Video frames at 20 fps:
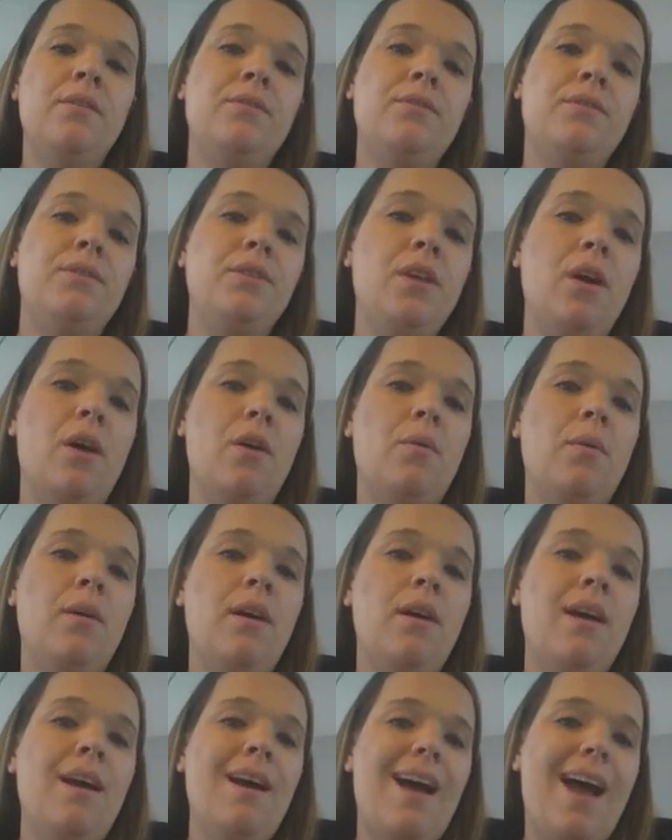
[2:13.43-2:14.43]
So
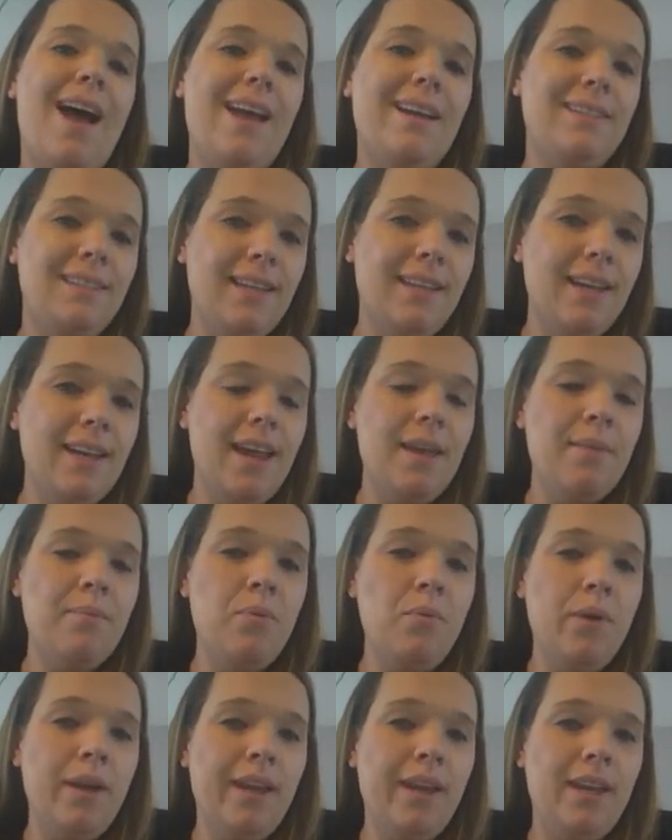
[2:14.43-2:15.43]
I see an
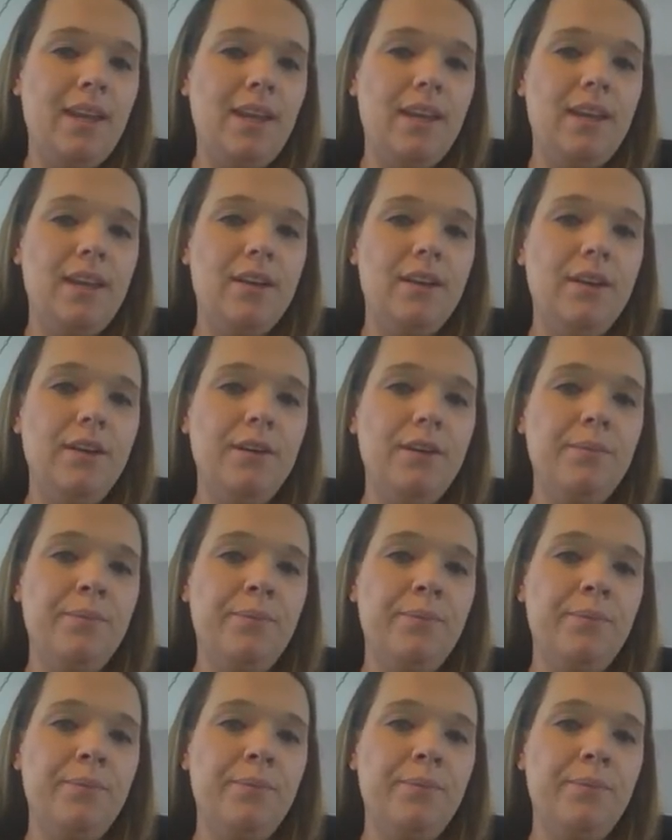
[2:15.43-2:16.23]
endpoint here,